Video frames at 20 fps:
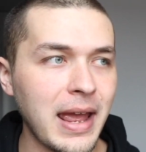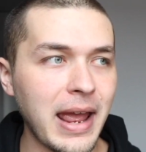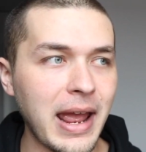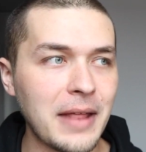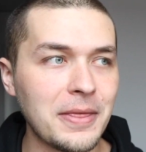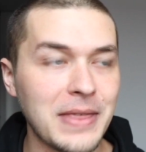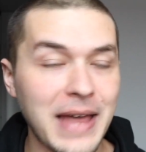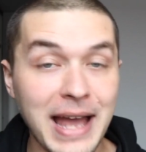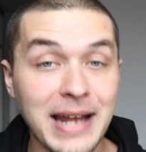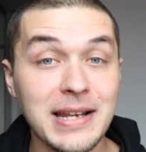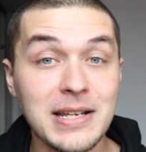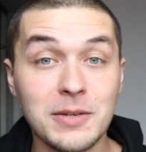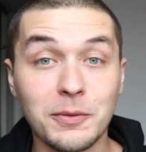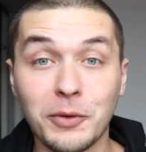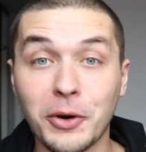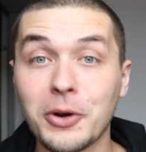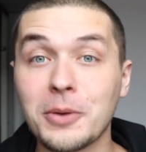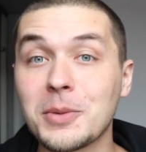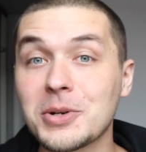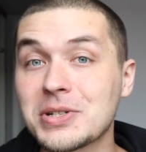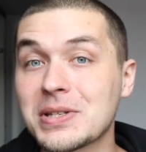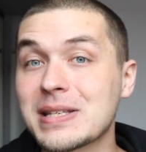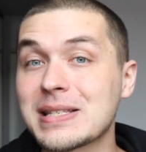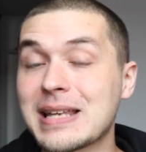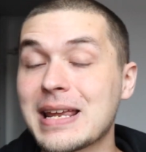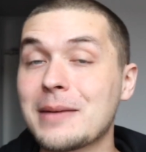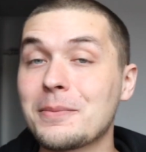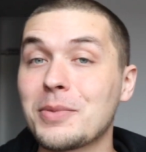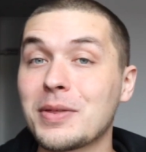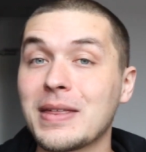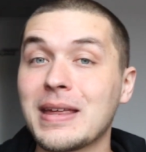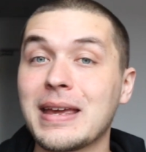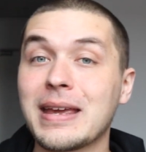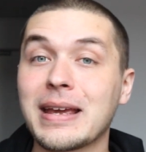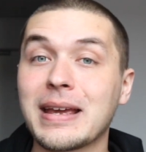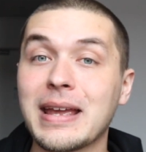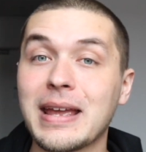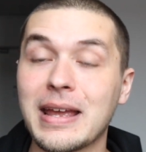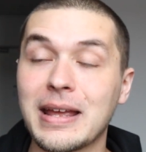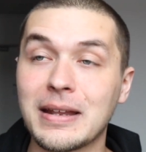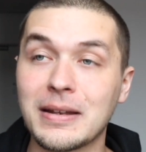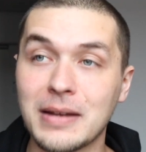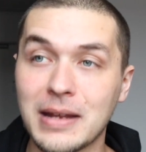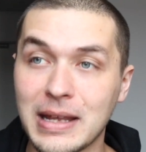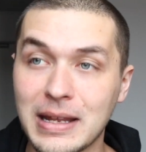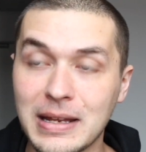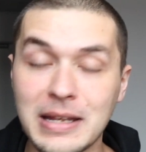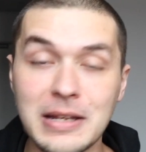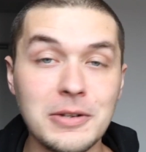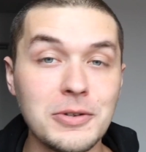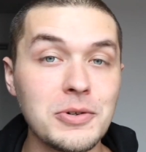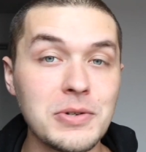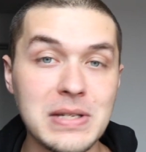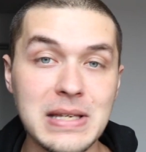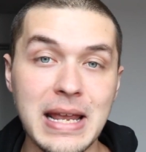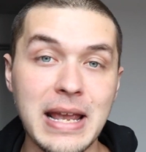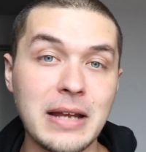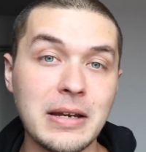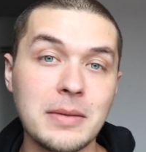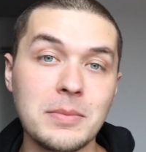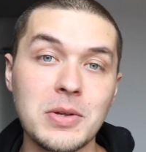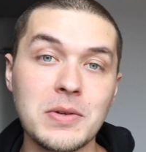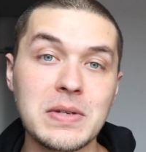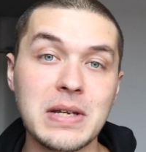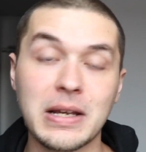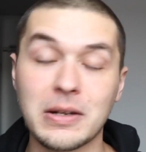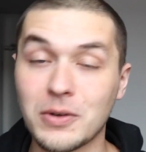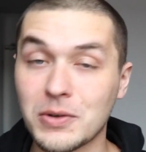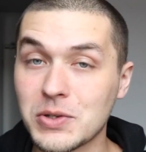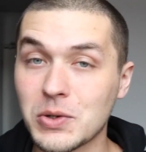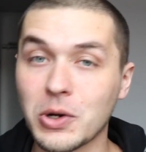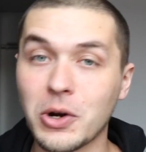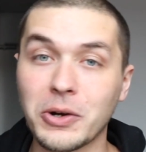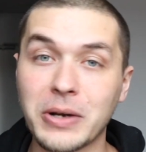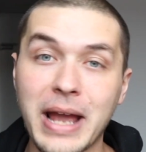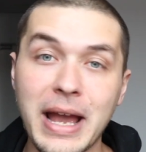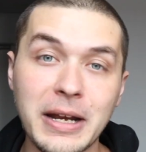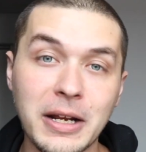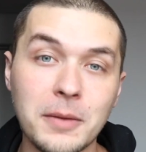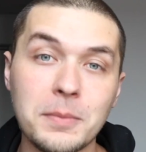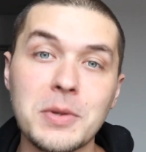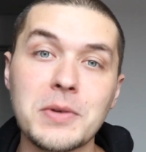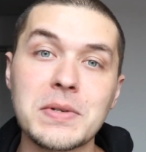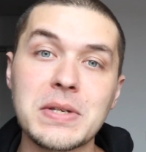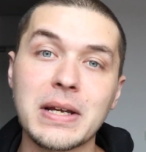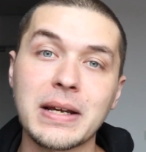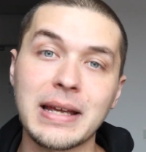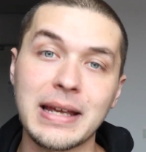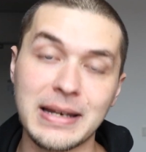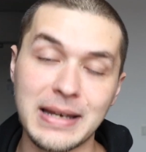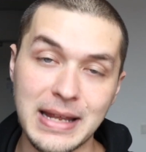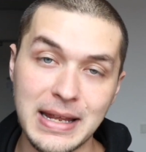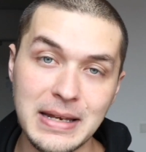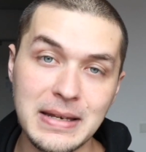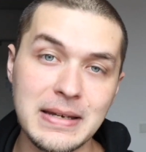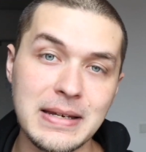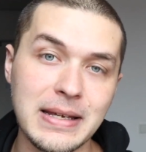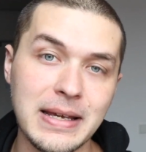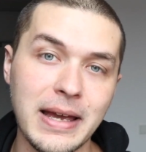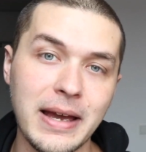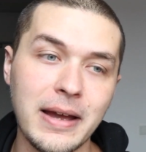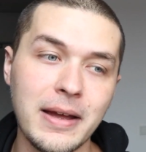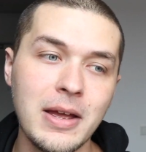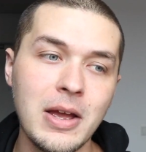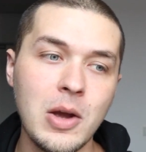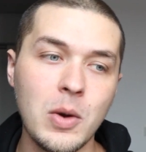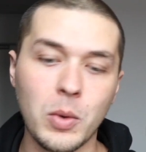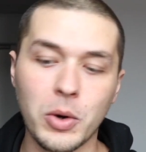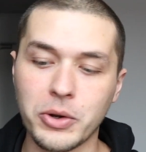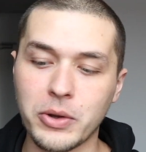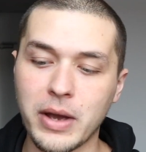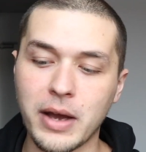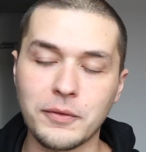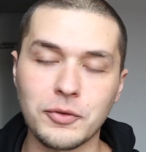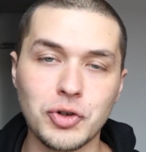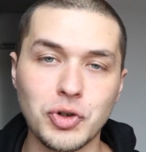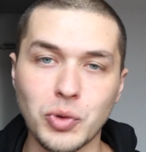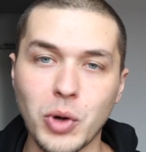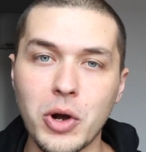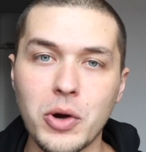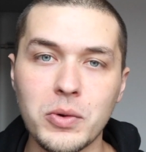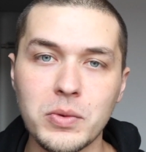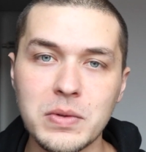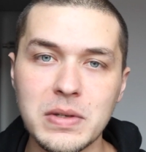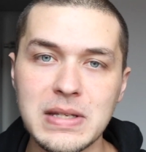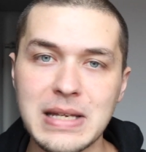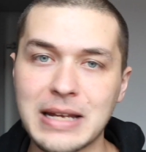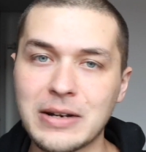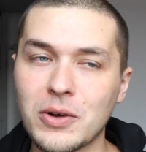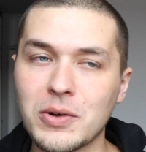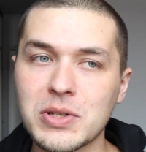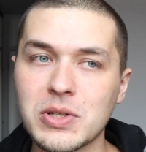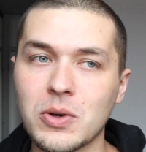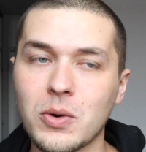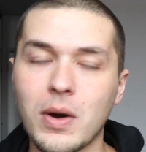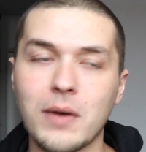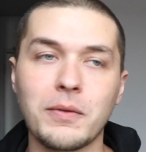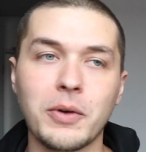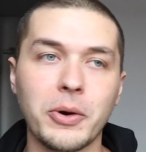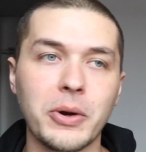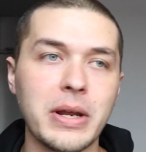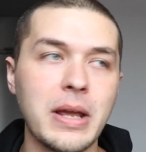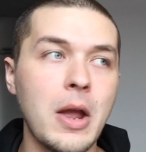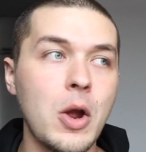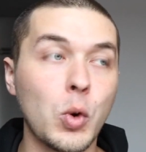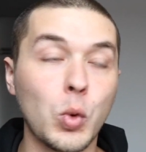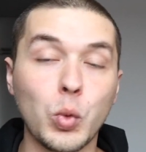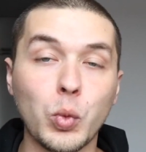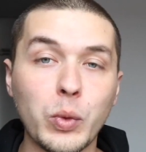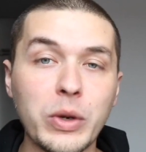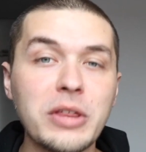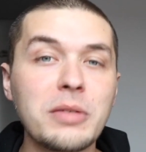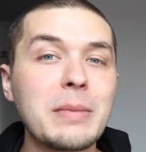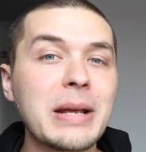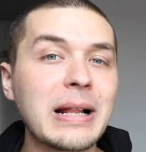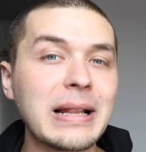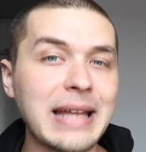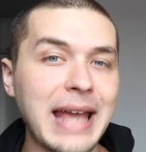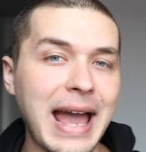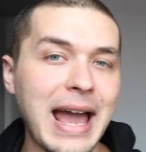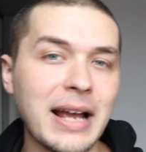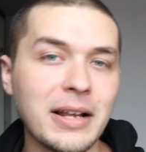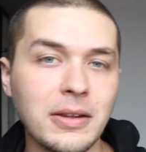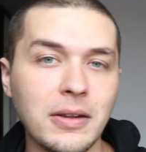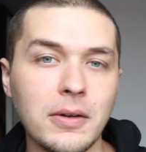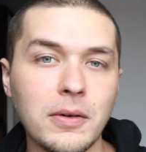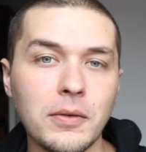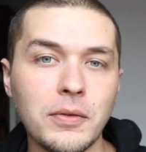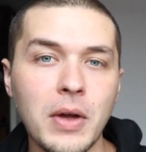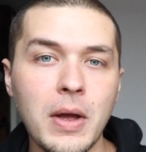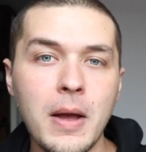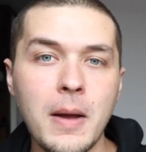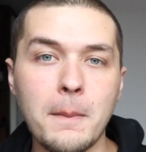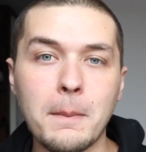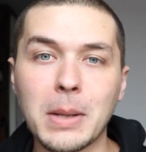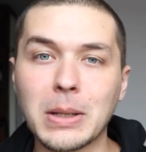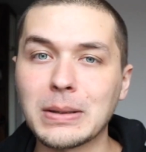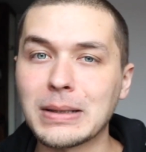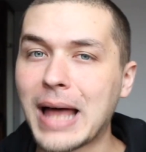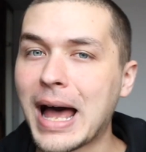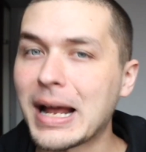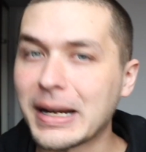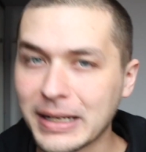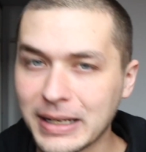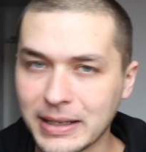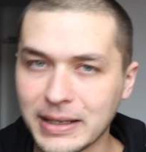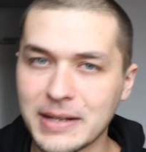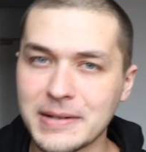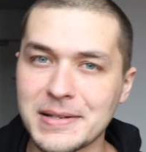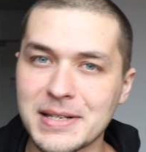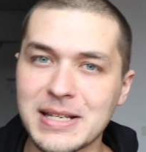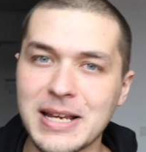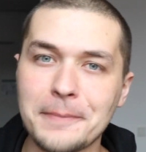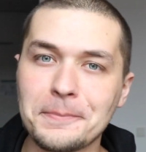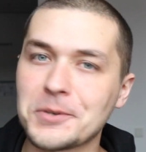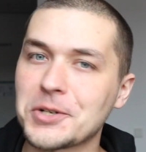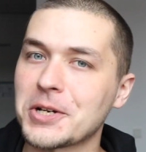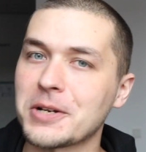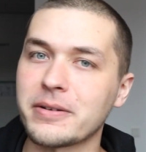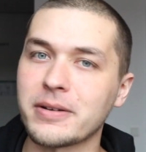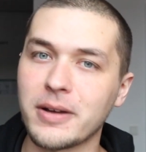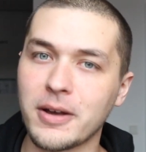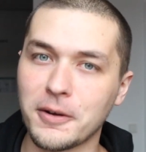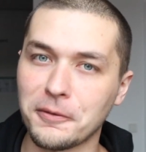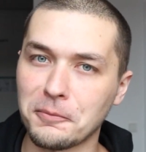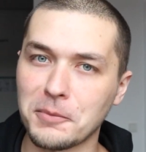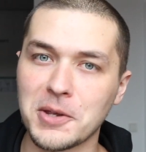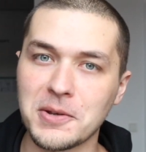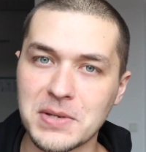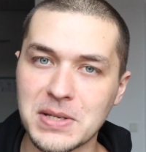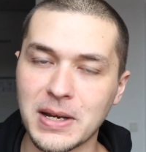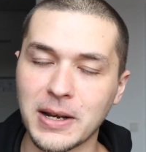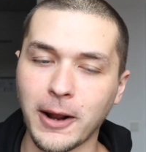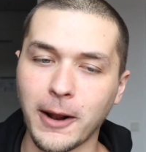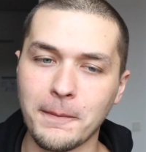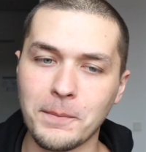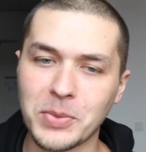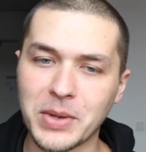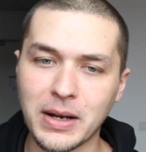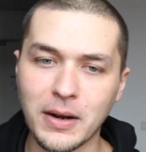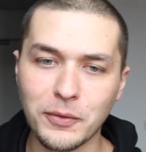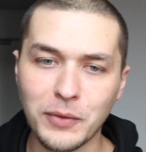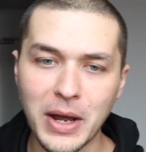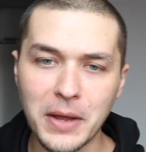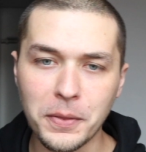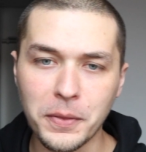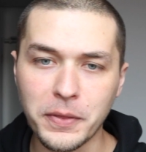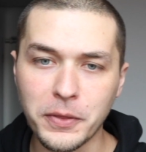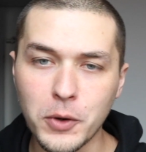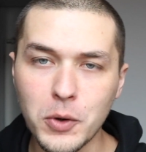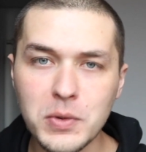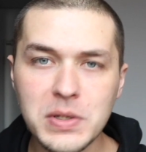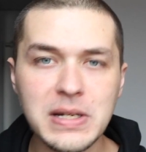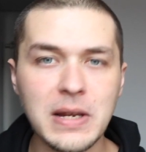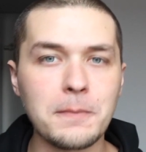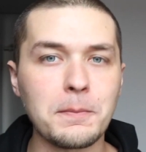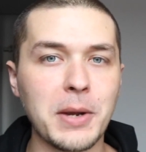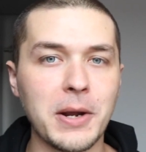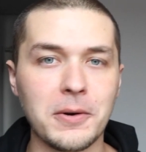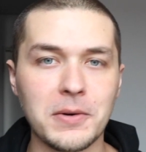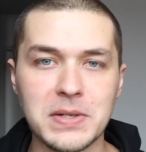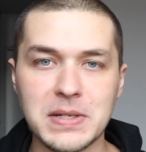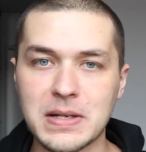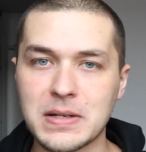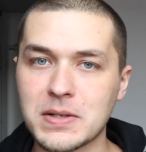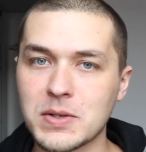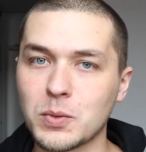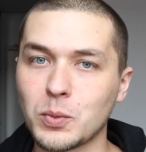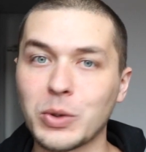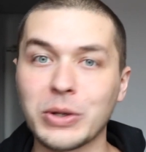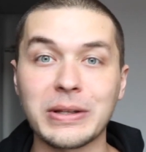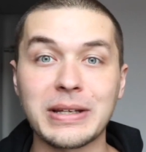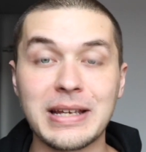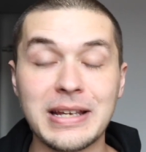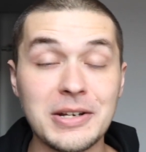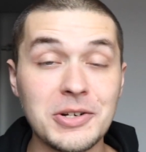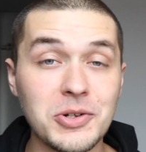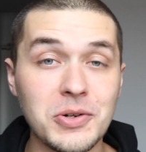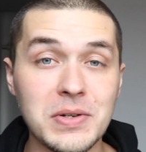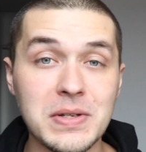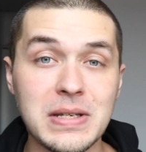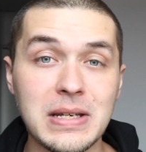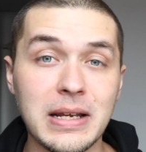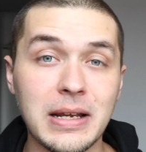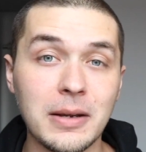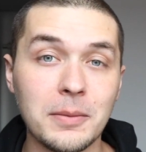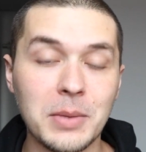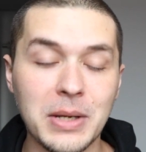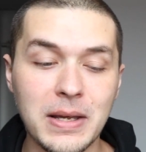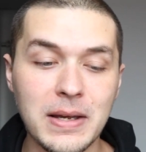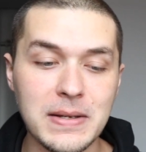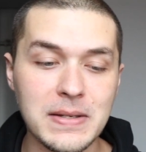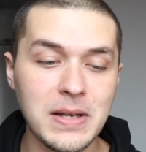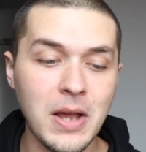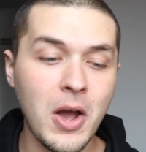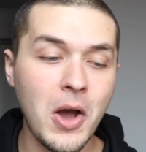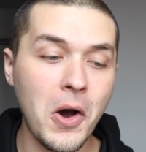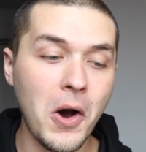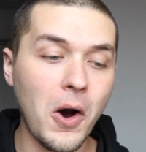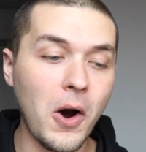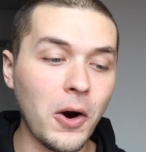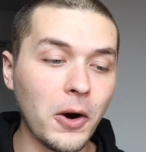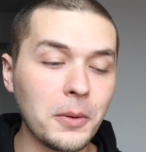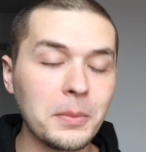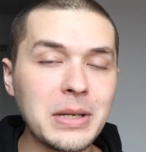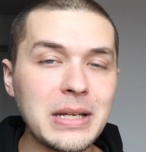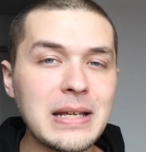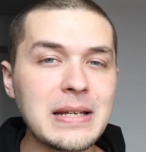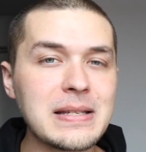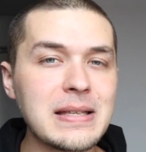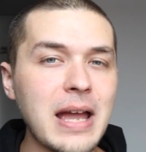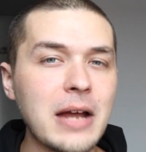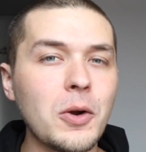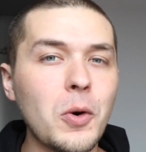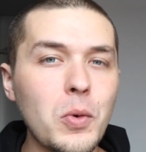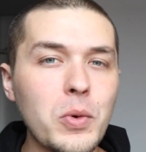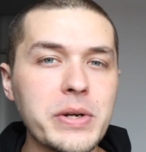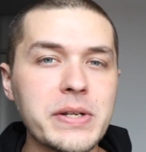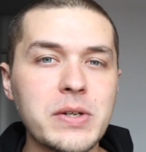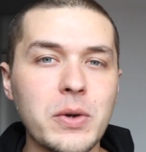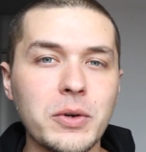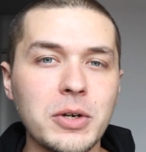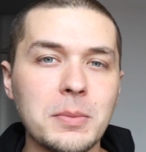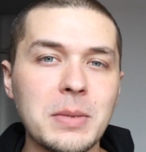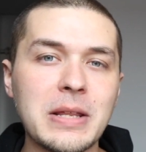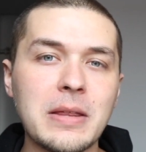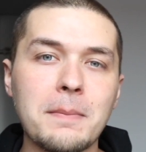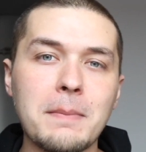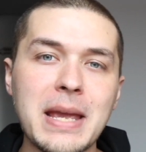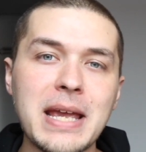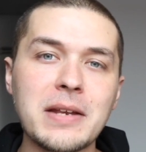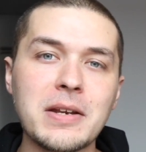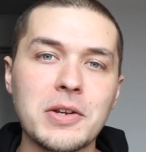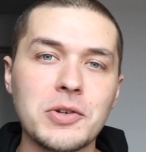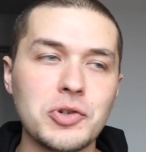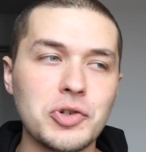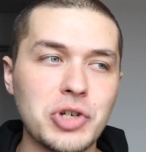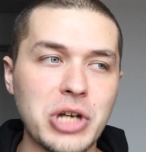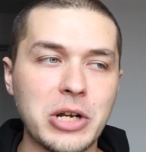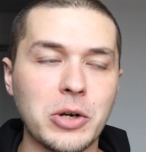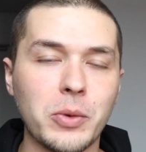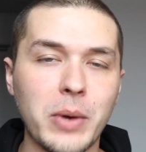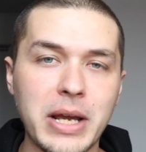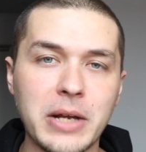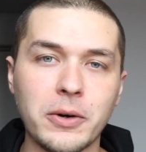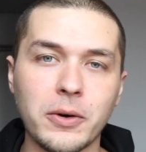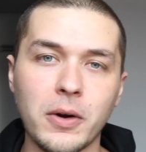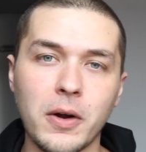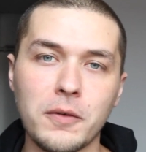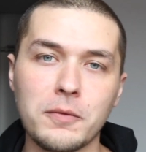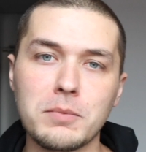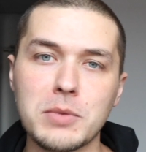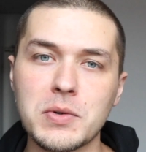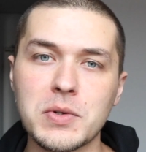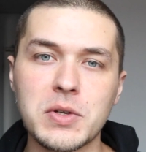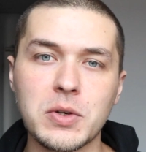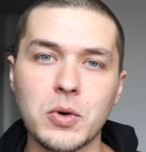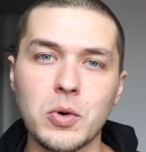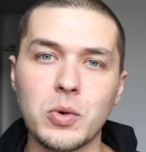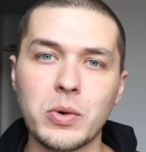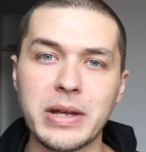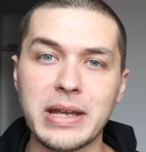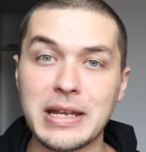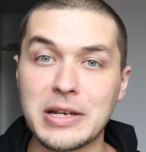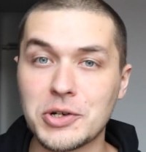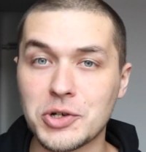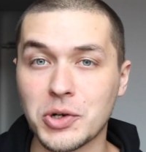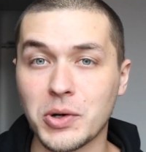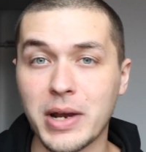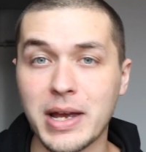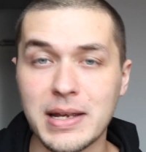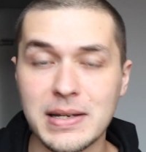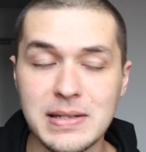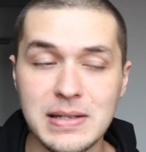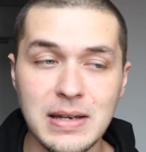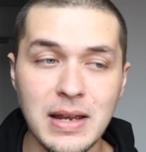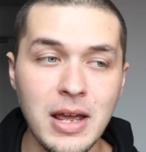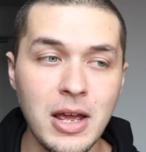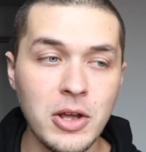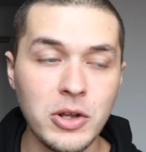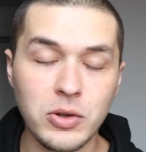And that is very much the same thing in Hindustani music and also Carnatic music in India, where you have drones and also a very rhythmically active melodic conception of music. And I find those comparisons really interesting because harmony is not always going to be the main generator of musical interest.